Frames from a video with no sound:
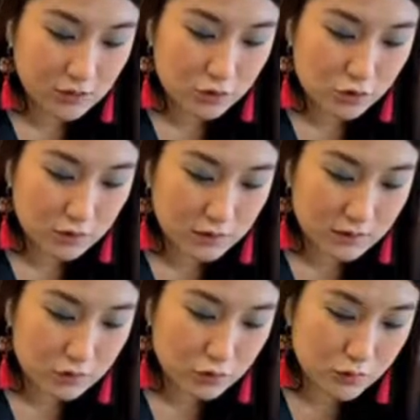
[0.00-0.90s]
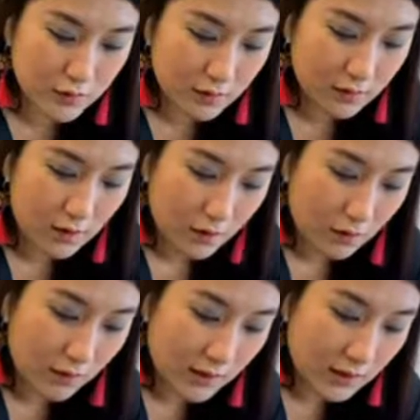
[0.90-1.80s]
So you should do it
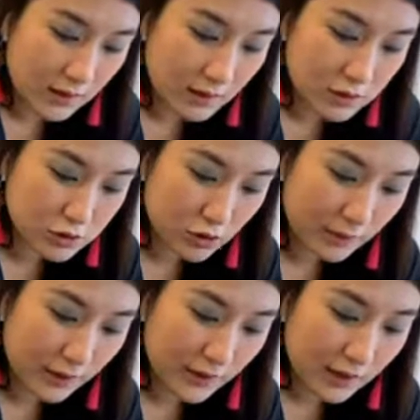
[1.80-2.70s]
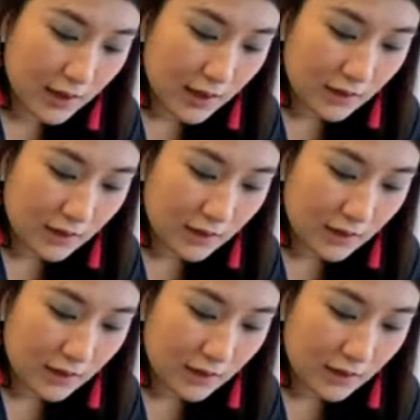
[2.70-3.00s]
when it is not baked.